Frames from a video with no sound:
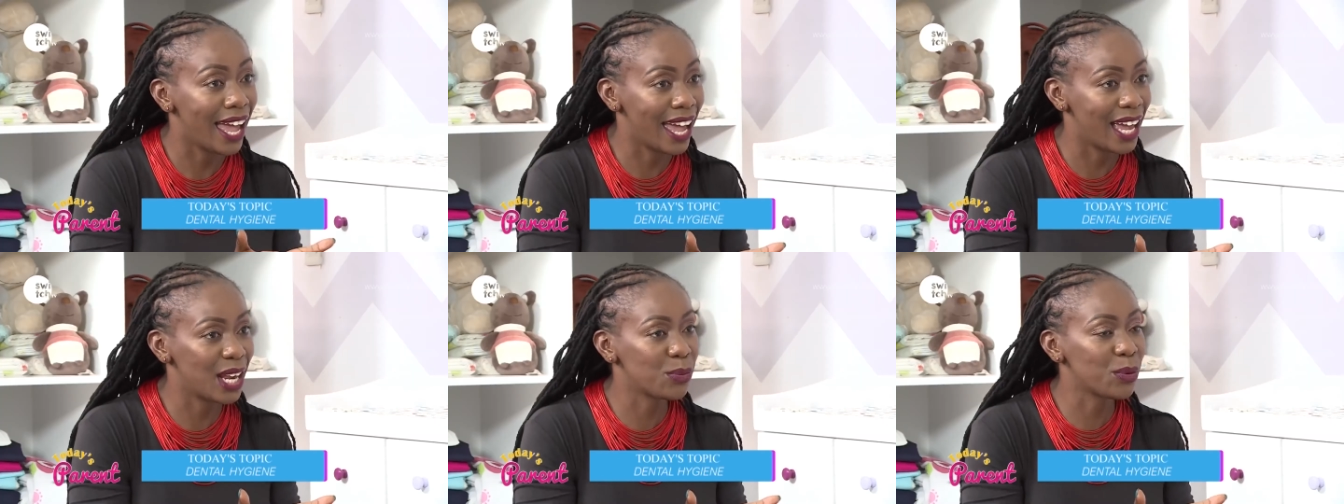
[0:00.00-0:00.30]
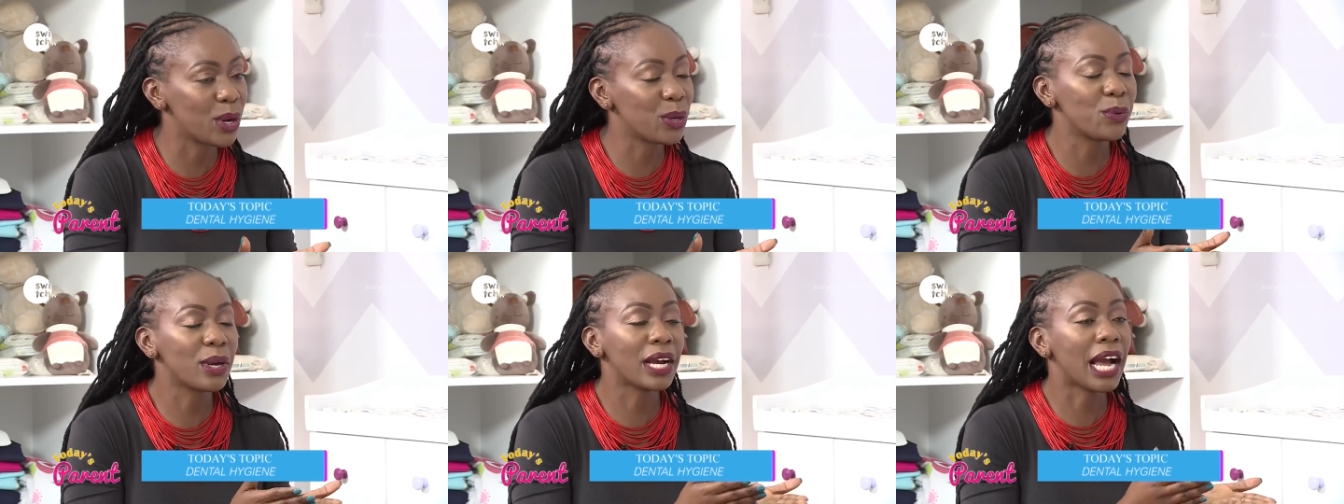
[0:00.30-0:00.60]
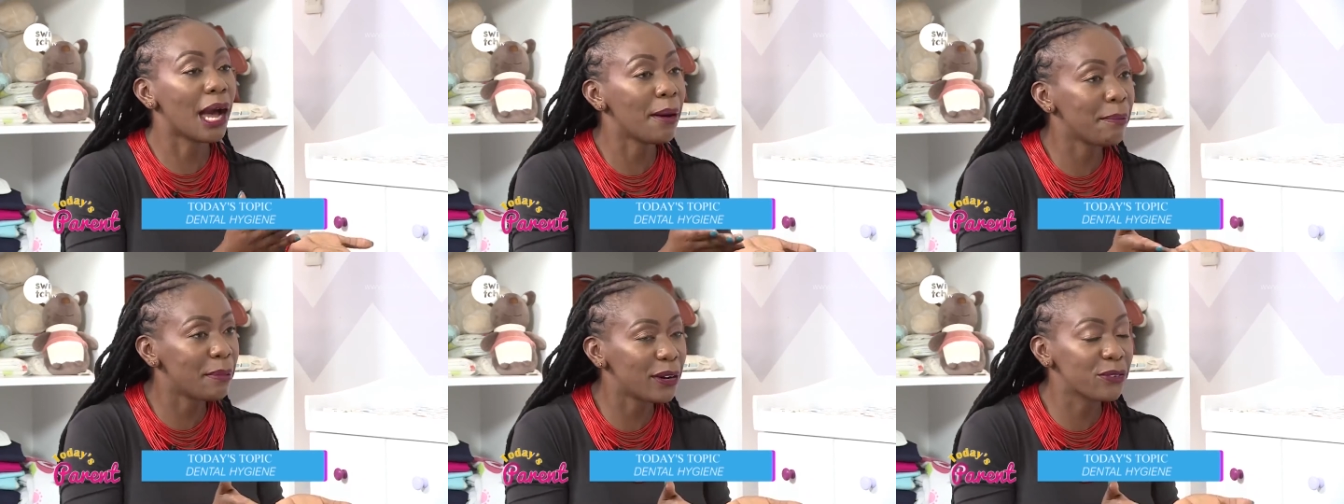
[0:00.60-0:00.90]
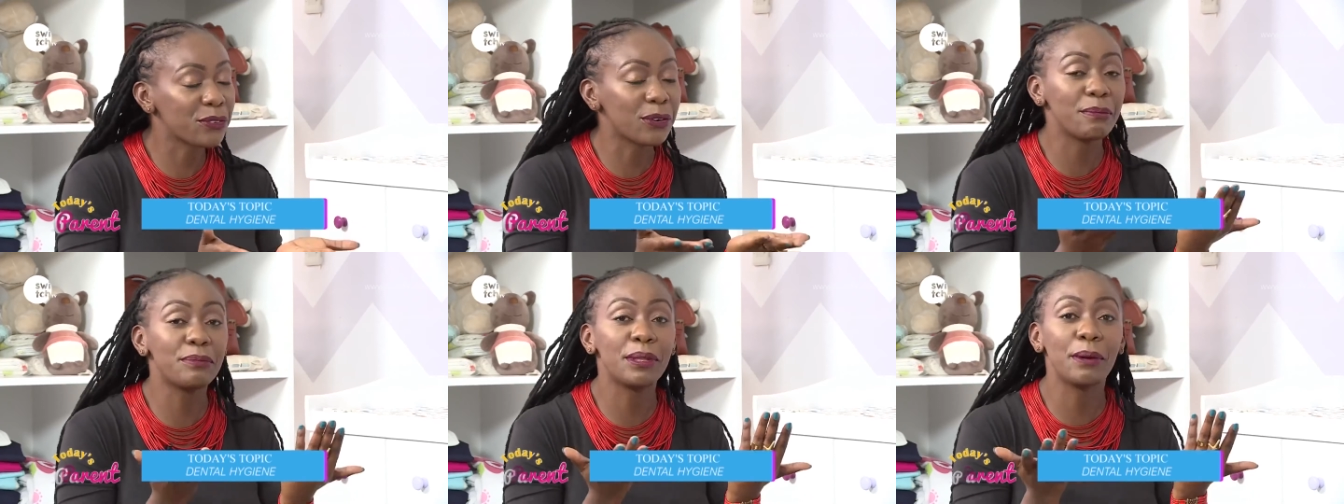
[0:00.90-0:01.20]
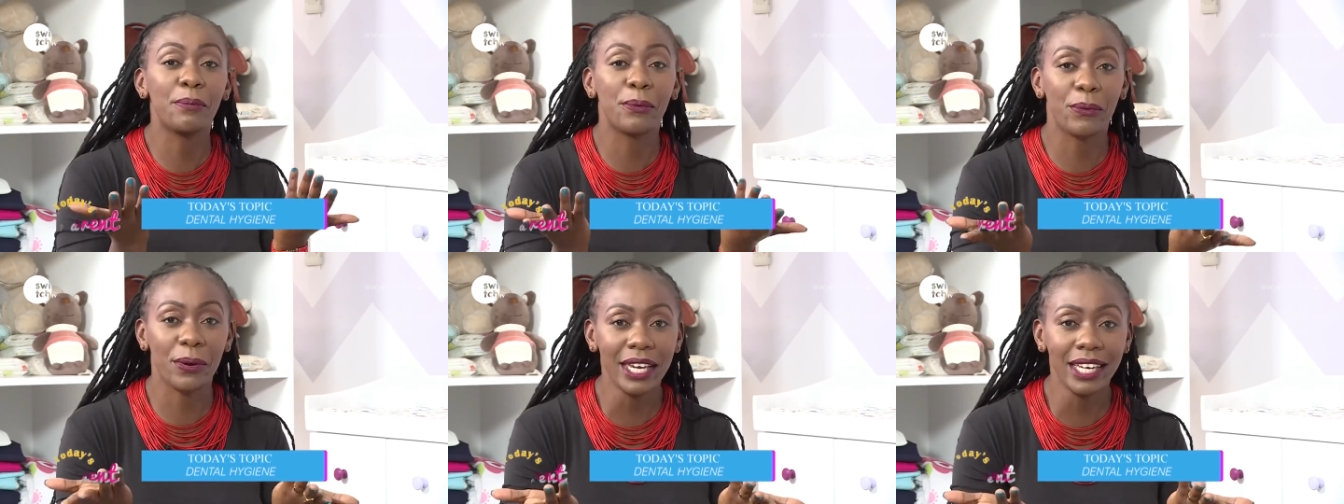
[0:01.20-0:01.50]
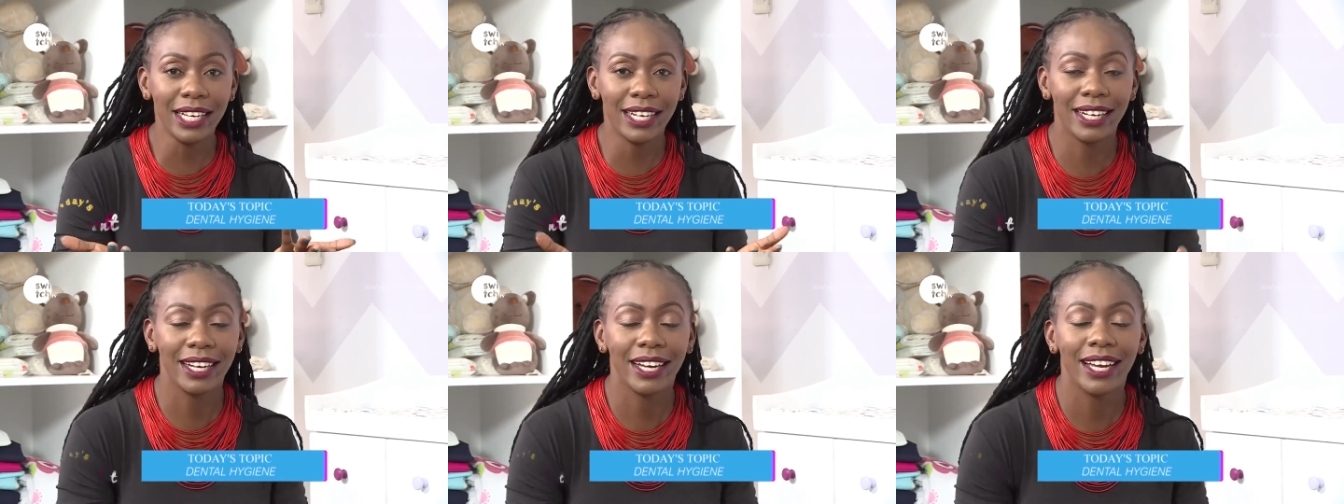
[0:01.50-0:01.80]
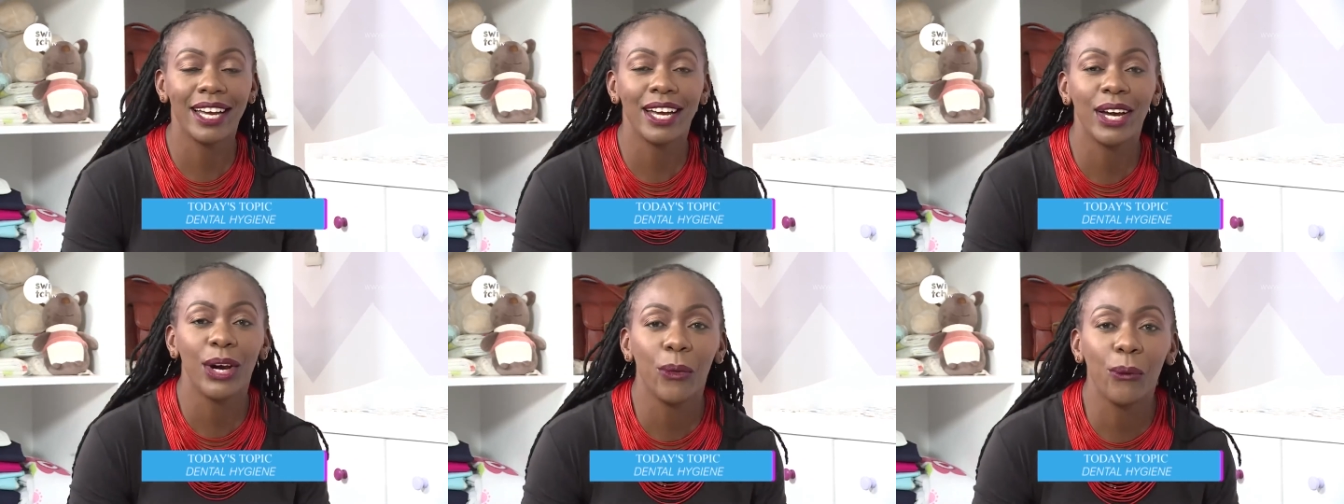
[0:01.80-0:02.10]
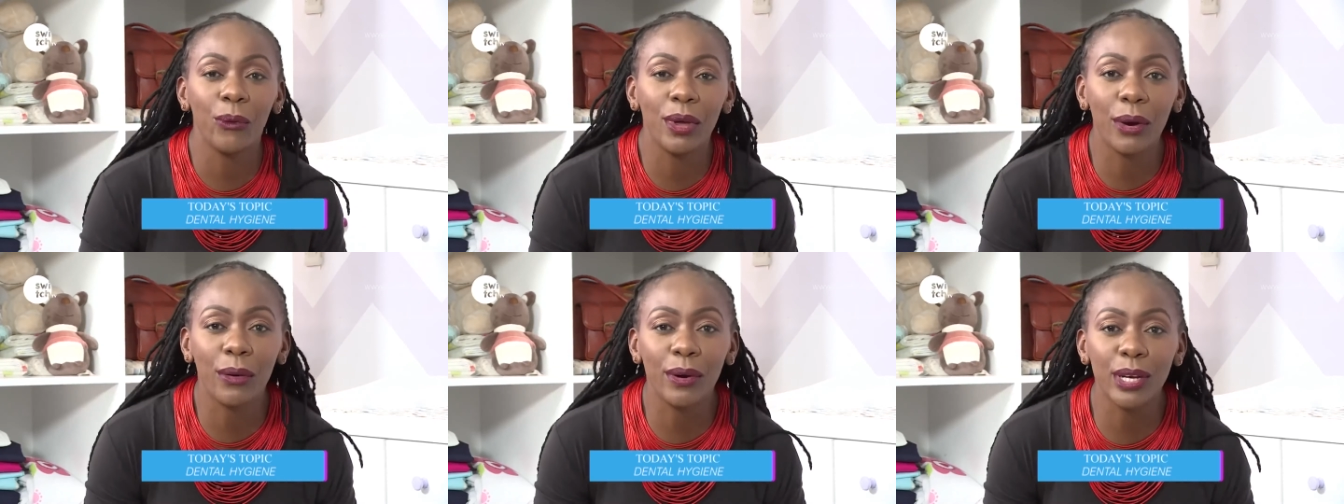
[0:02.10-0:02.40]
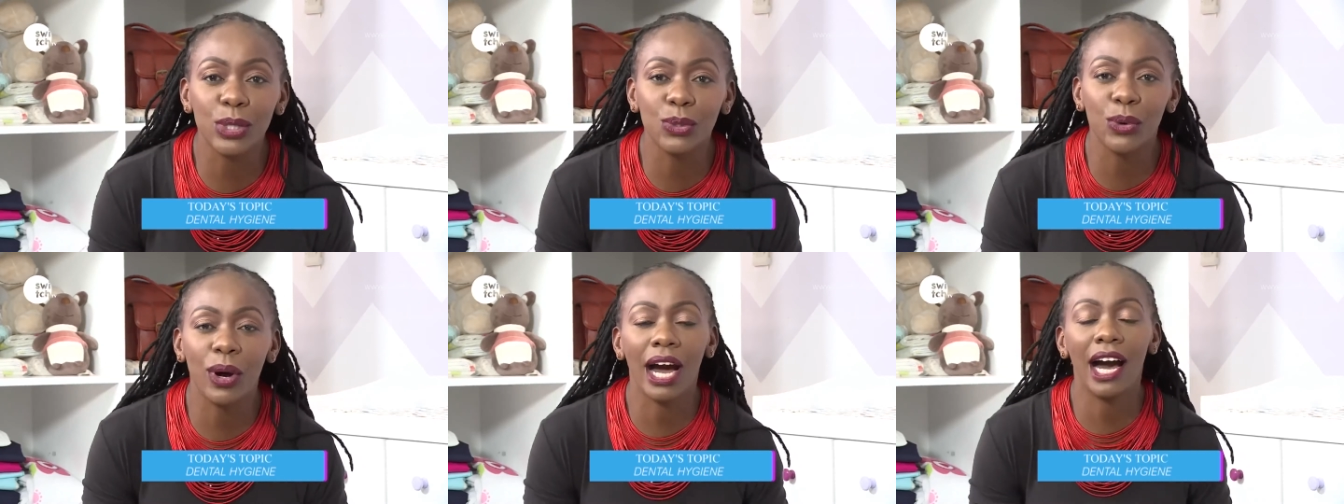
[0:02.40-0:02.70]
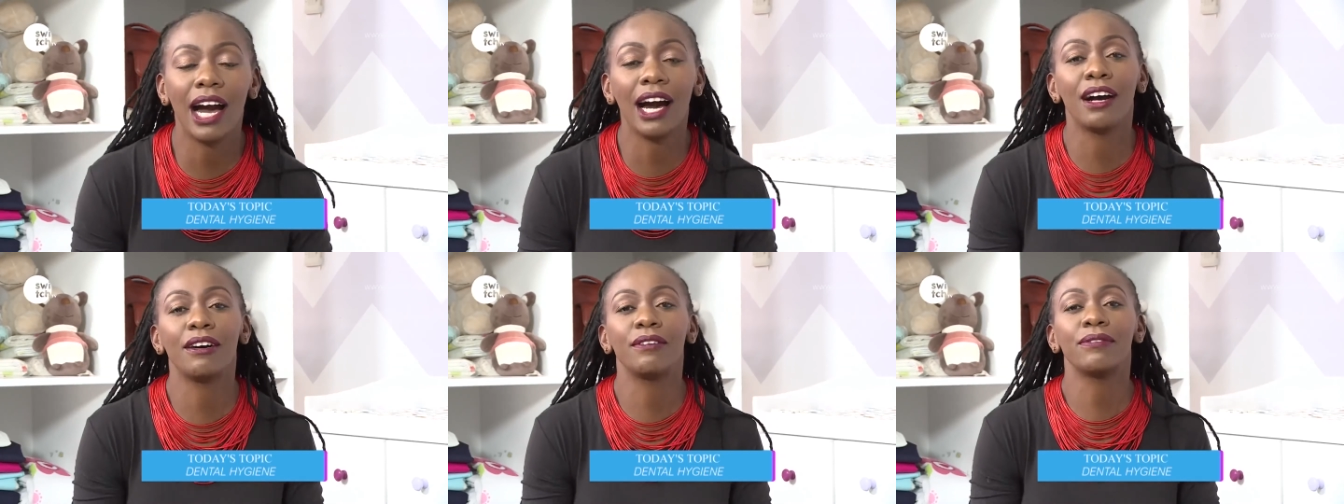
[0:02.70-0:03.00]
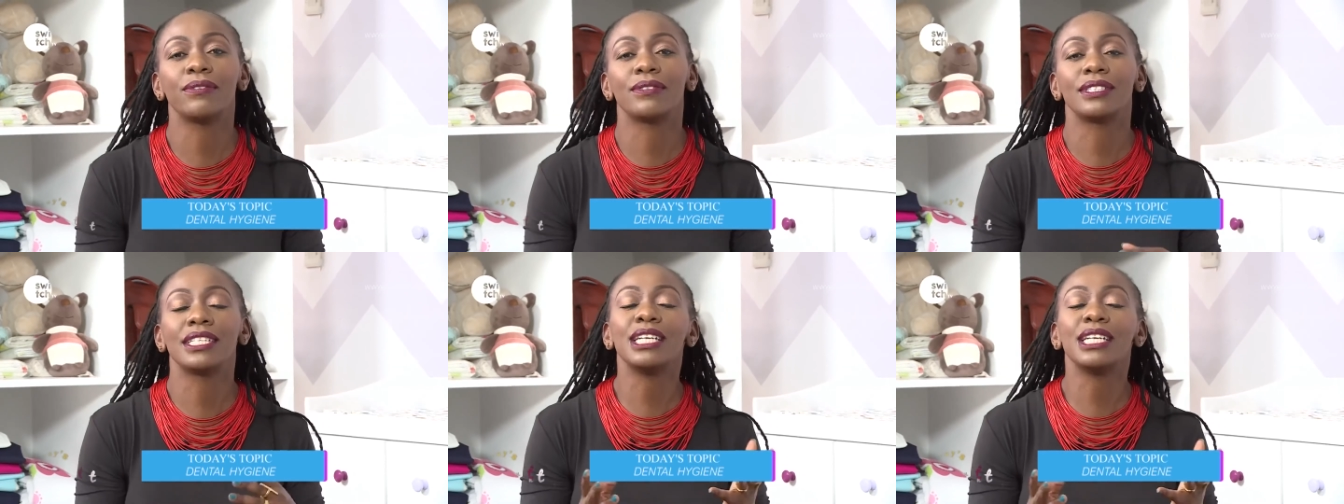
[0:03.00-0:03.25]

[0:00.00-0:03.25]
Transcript: And when we come back from the break, we are going to have